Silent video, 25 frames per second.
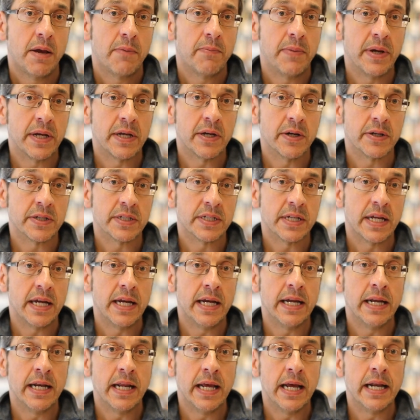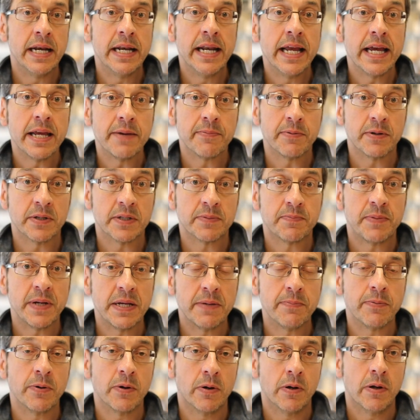because it enables
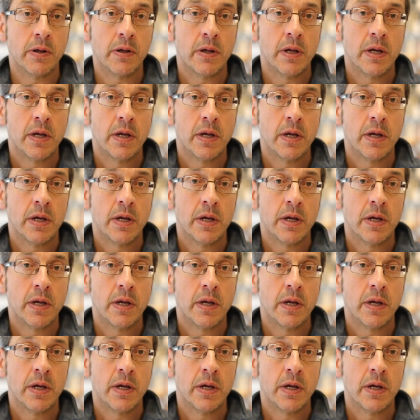people